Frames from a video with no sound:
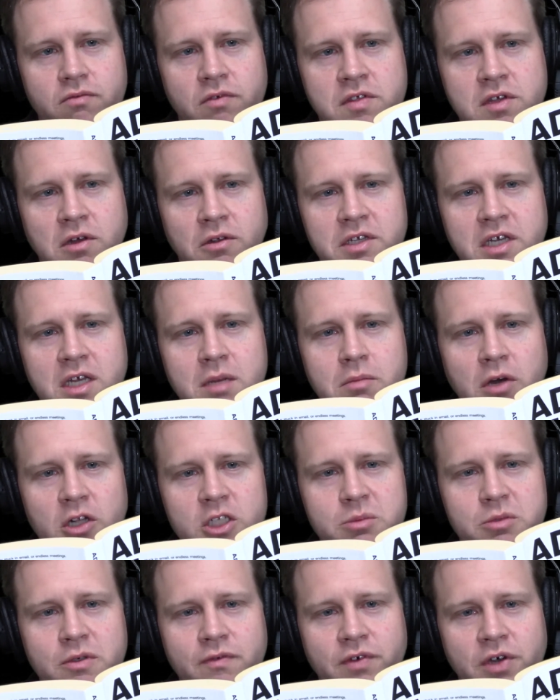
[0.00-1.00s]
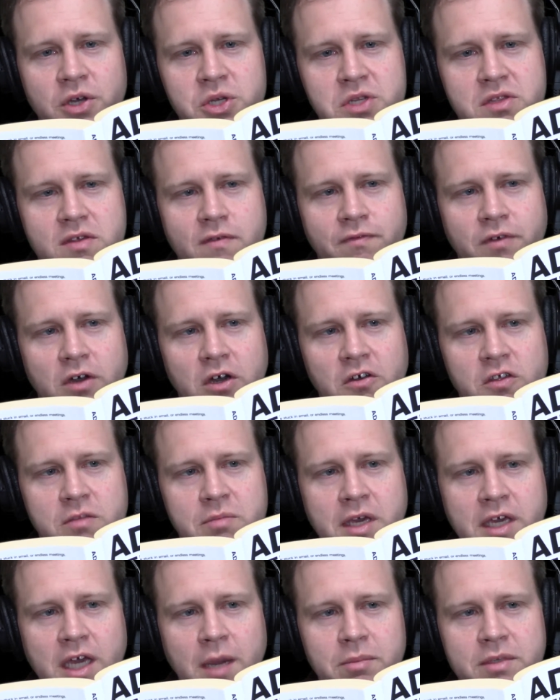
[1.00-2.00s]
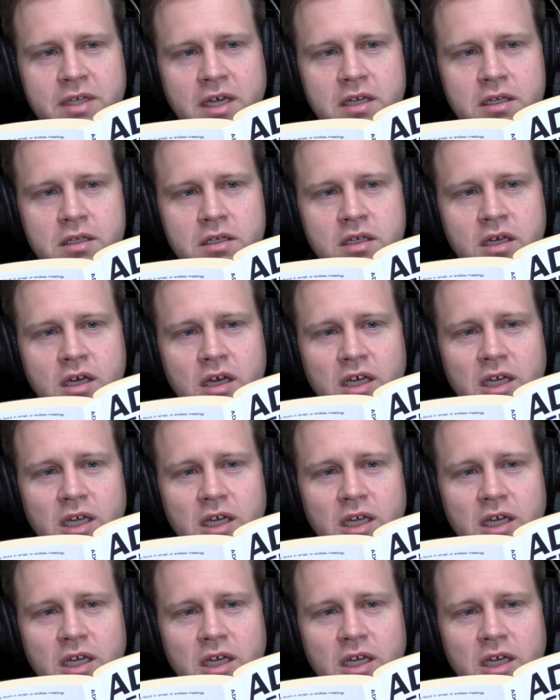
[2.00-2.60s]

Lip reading: resulting in multiple versions of files being updated,